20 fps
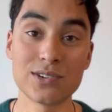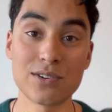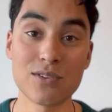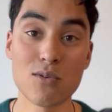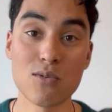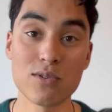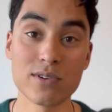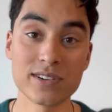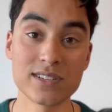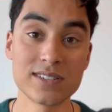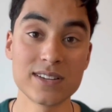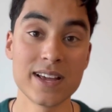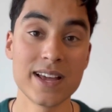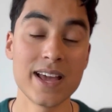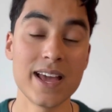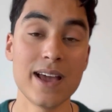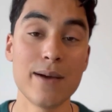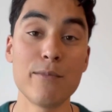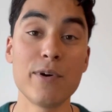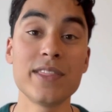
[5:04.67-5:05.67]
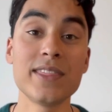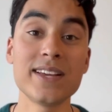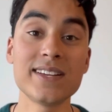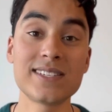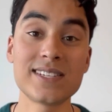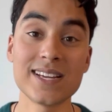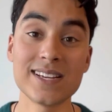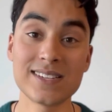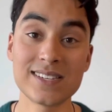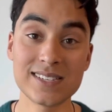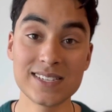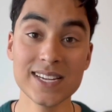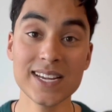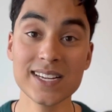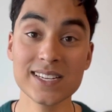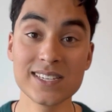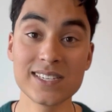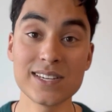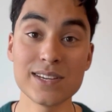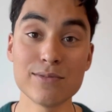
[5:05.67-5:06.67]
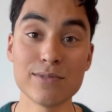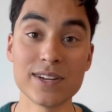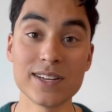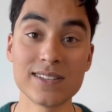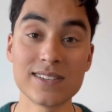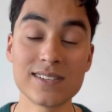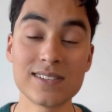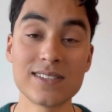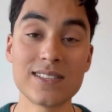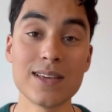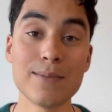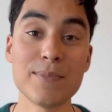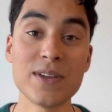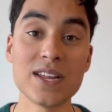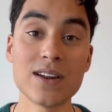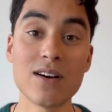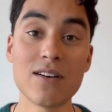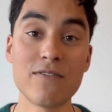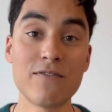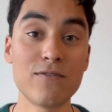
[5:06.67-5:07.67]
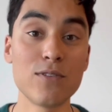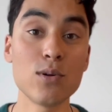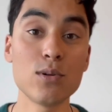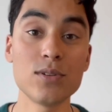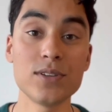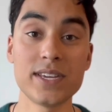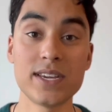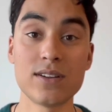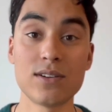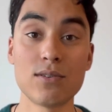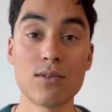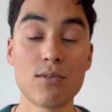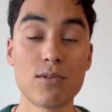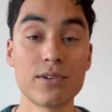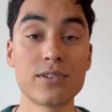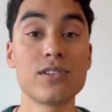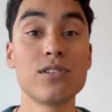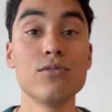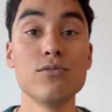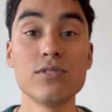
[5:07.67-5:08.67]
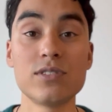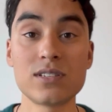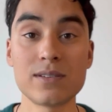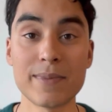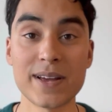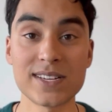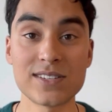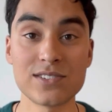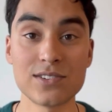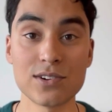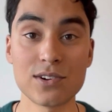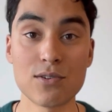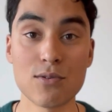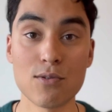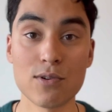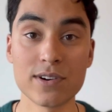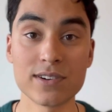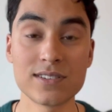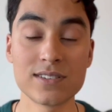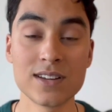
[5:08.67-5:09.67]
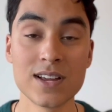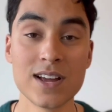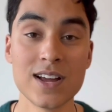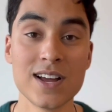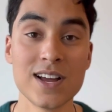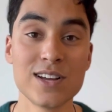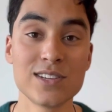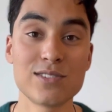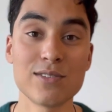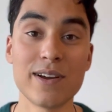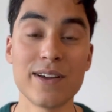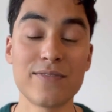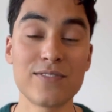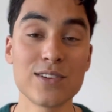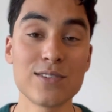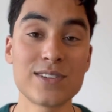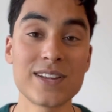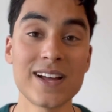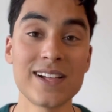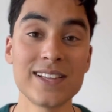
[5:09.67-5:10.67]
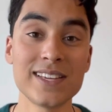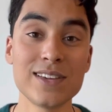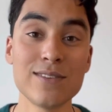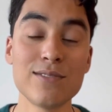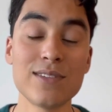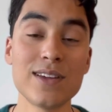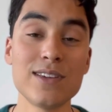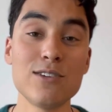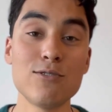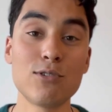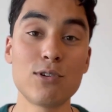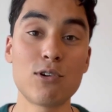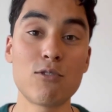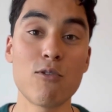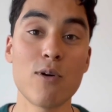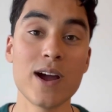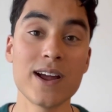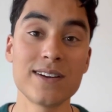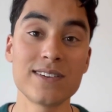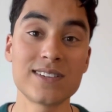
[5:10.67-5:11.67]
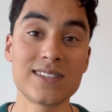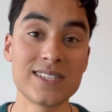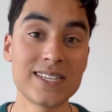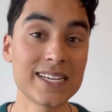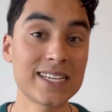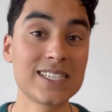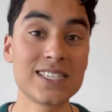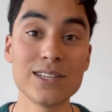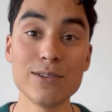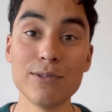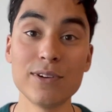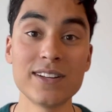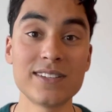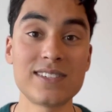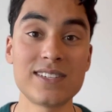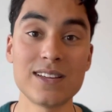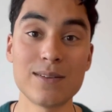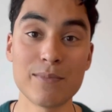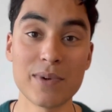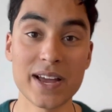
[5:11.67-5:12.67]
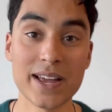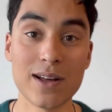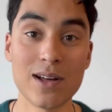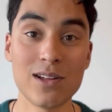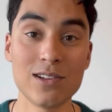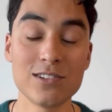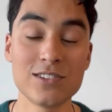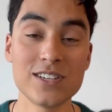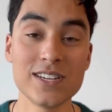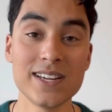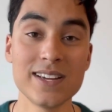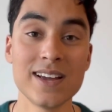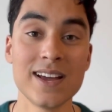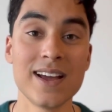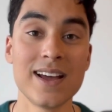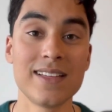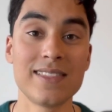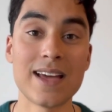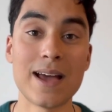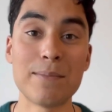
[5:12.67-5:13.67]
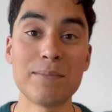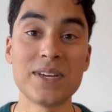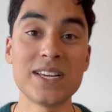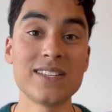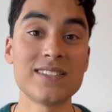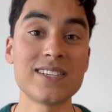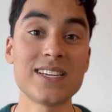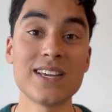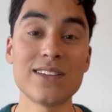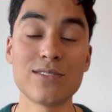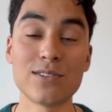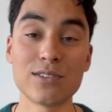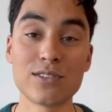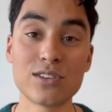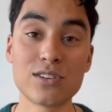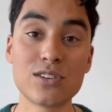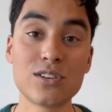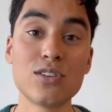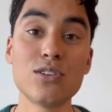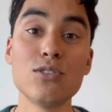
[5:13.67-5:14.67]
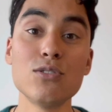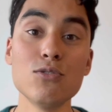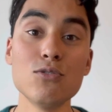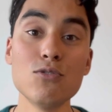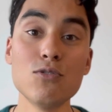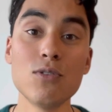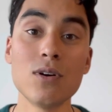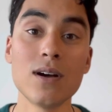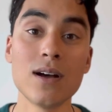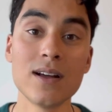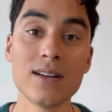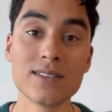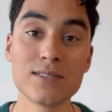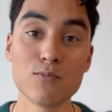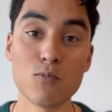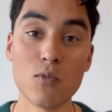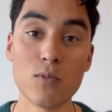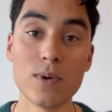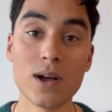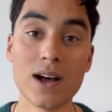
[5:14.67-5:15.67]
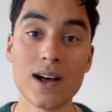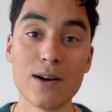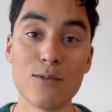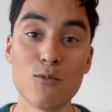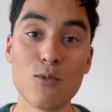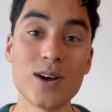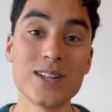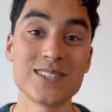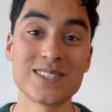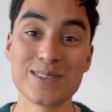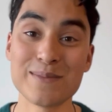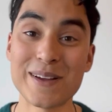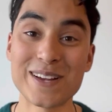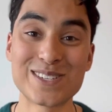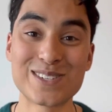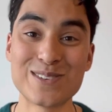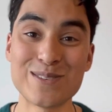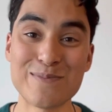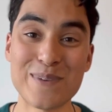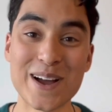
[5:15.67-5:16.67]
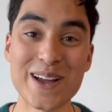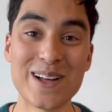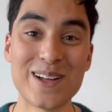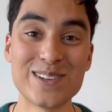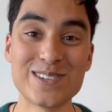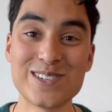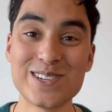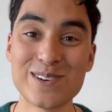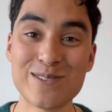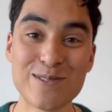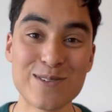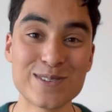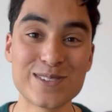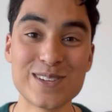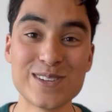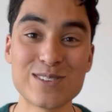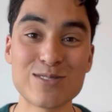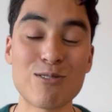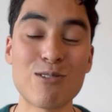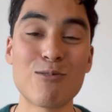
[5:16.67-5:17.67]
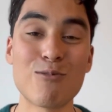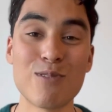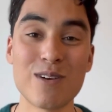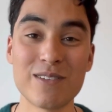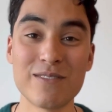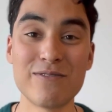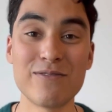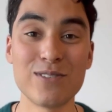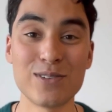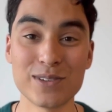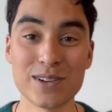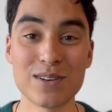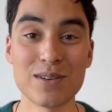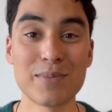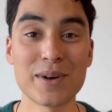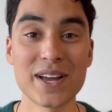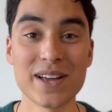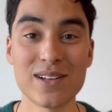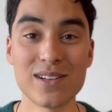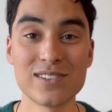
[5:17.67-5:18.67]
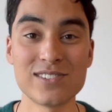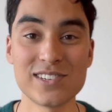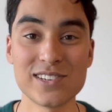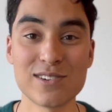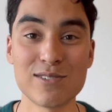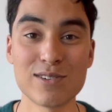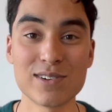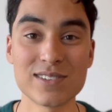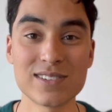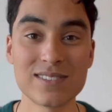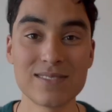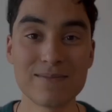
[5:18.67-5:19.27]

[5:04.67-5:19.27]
course. And when they say 6 units, they mean a full year or 2-semester course. So if they're telling you that you require 6 units in biology, that means either 2 1-semester biology courses or 1 full year biology course.